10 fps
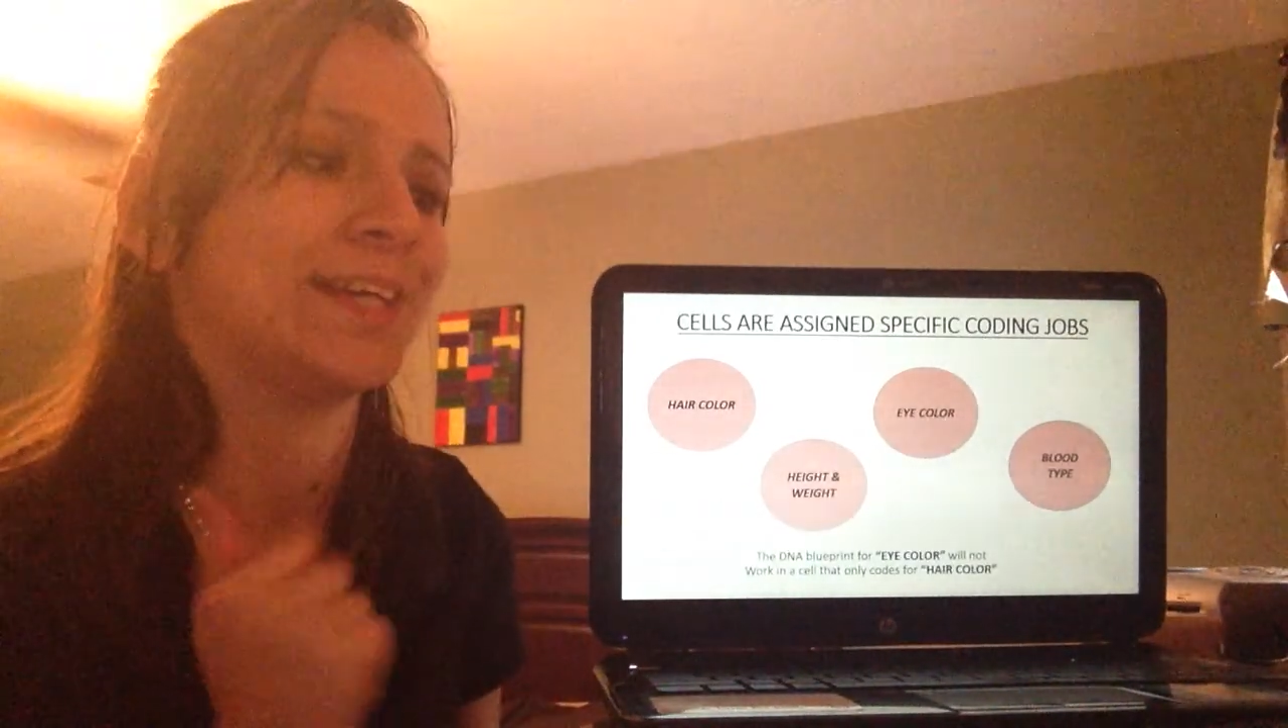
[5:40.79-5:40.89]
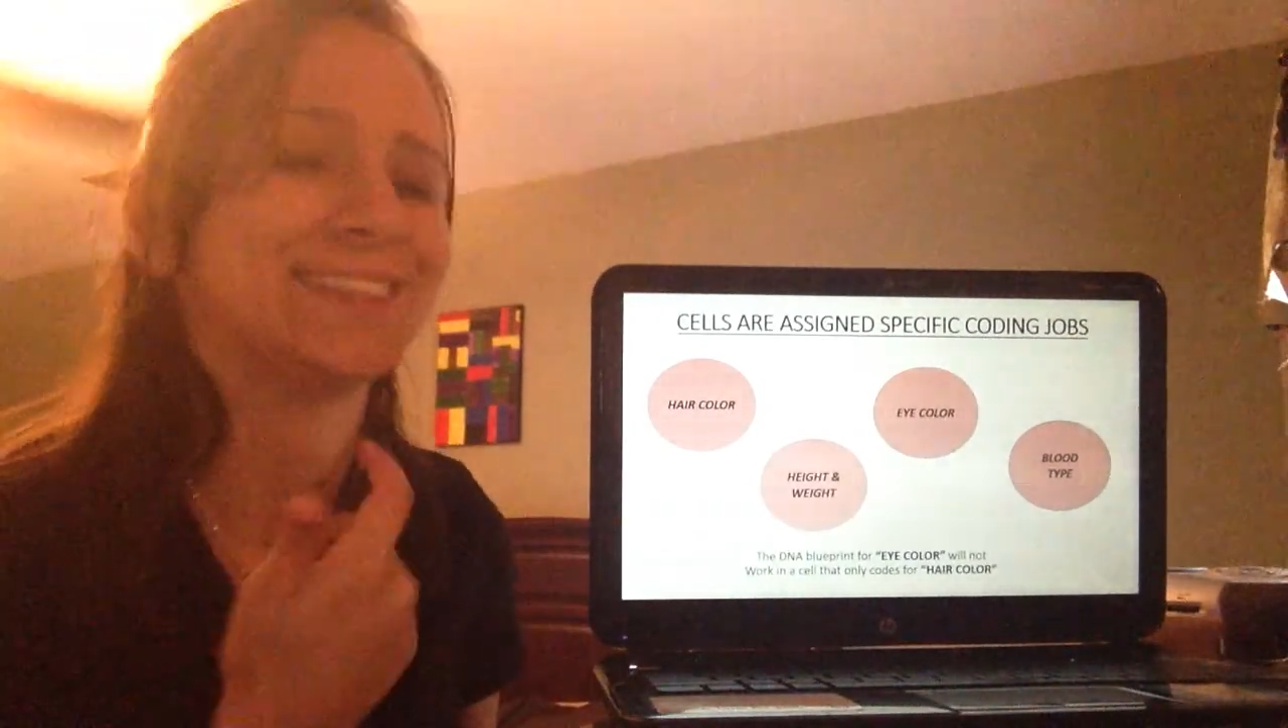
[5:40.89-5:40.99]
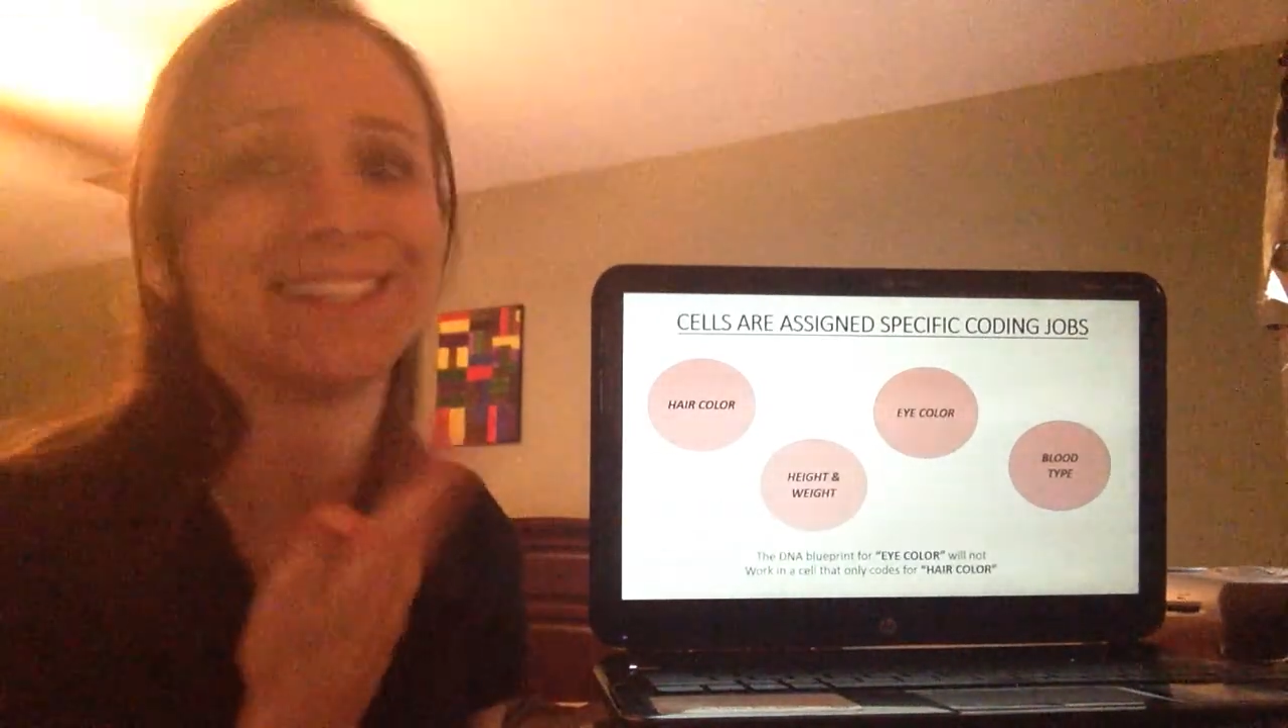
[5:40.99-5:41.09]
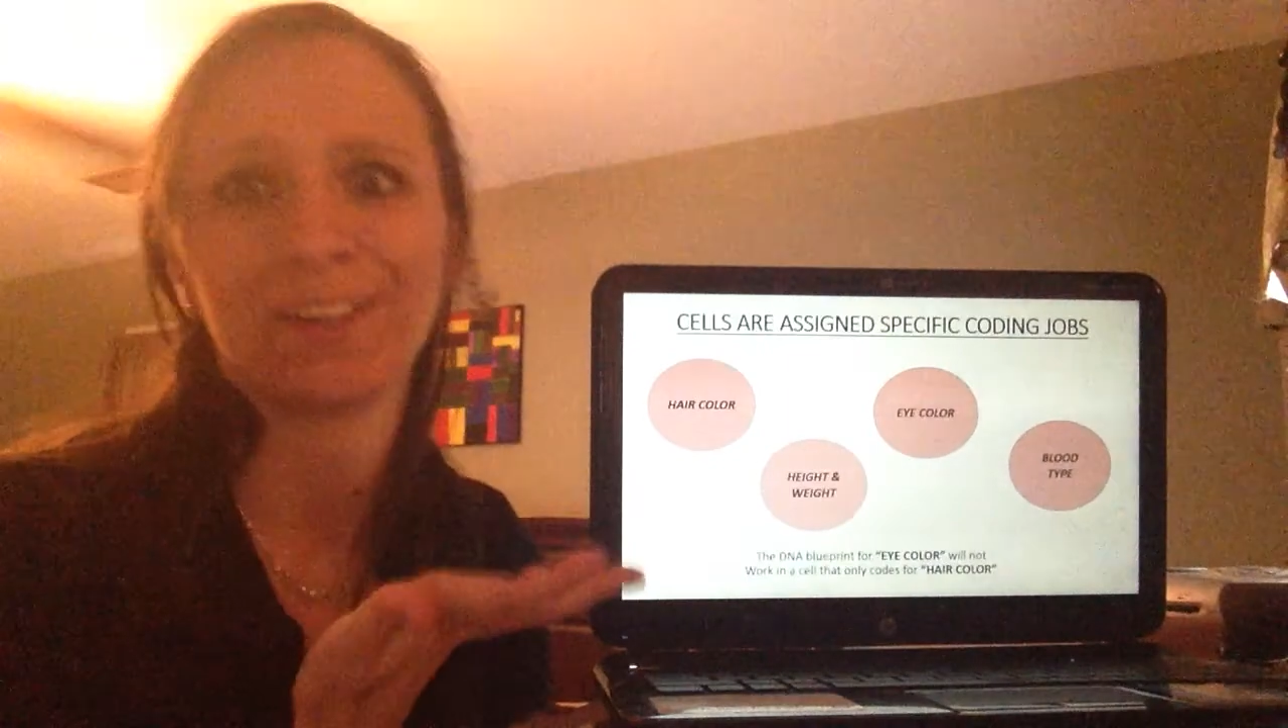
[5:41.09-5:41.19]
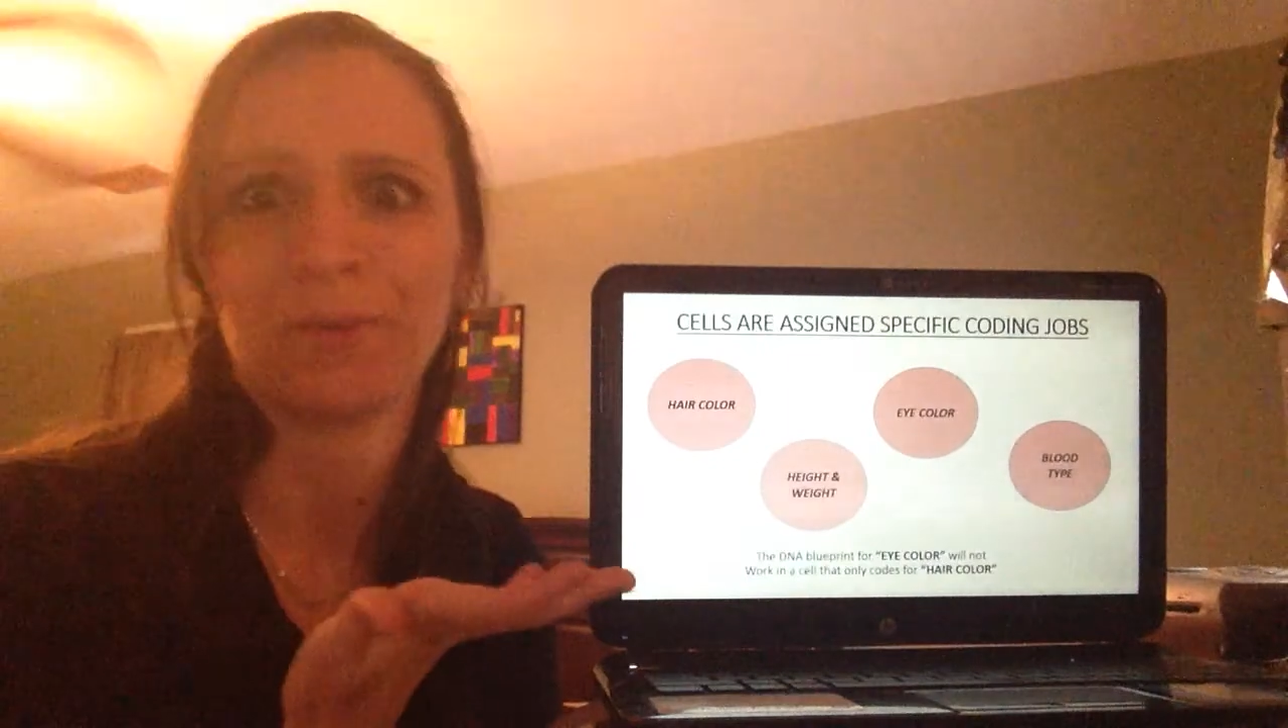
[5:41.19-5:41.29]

it's not